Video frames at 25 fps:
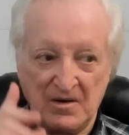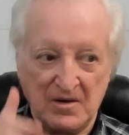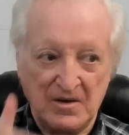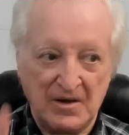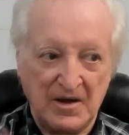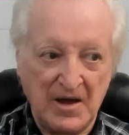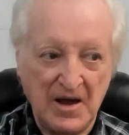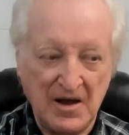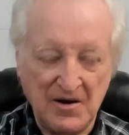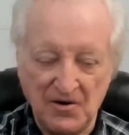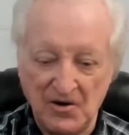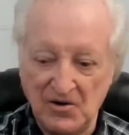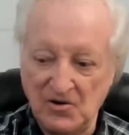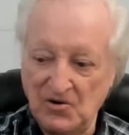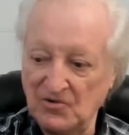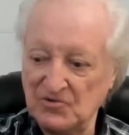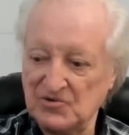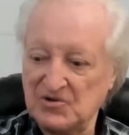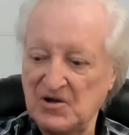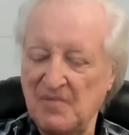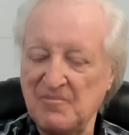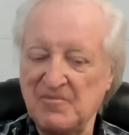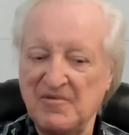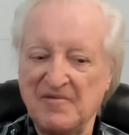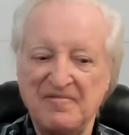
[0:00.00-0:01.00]
again, I
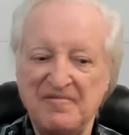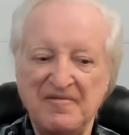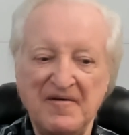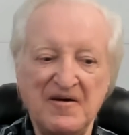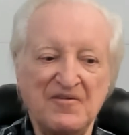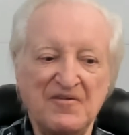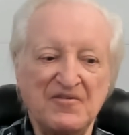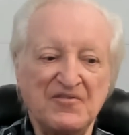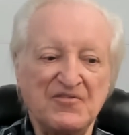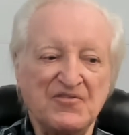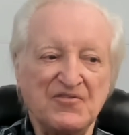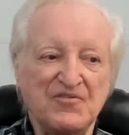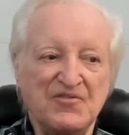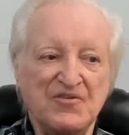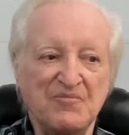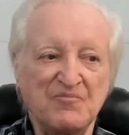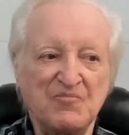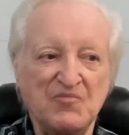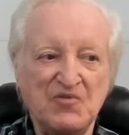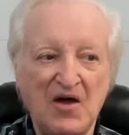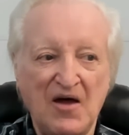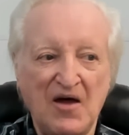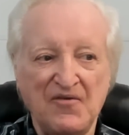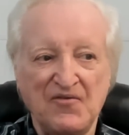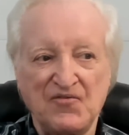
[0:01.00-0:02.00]
looked up the figures of some
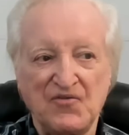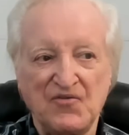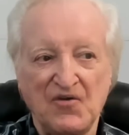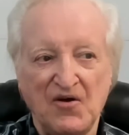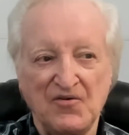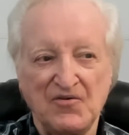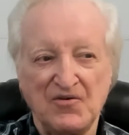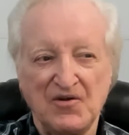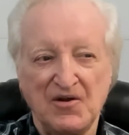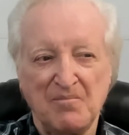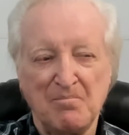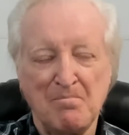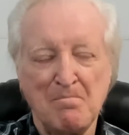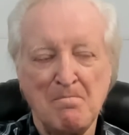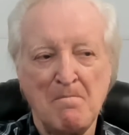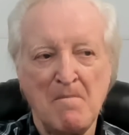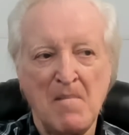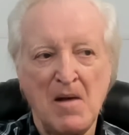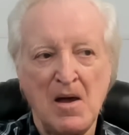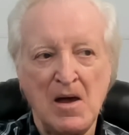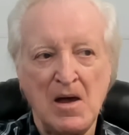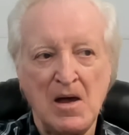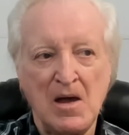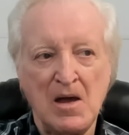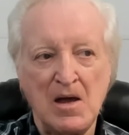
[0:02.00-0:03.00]
tests I did,
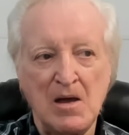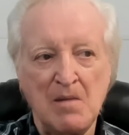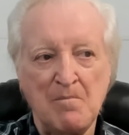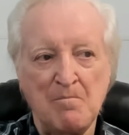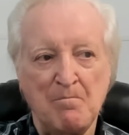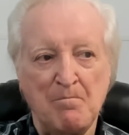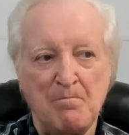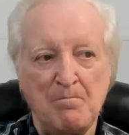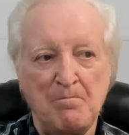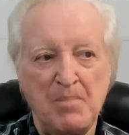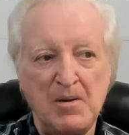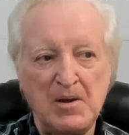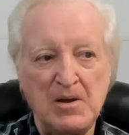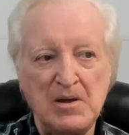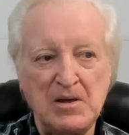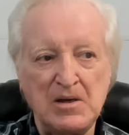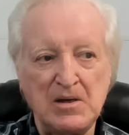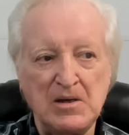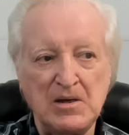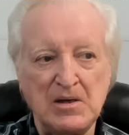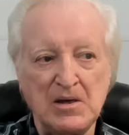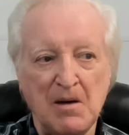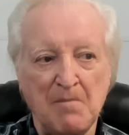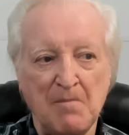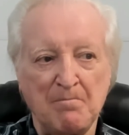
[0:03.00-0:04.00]

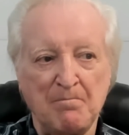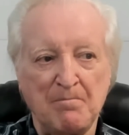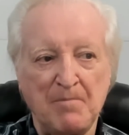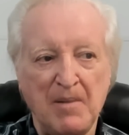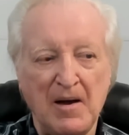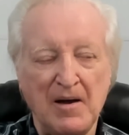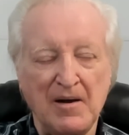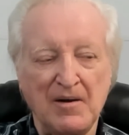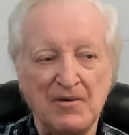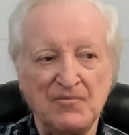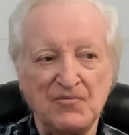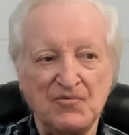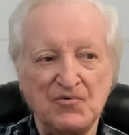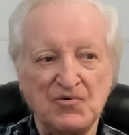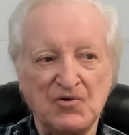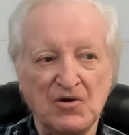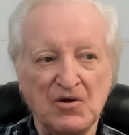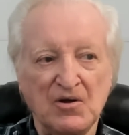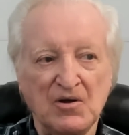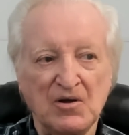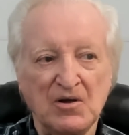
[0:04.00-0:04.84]
maybe about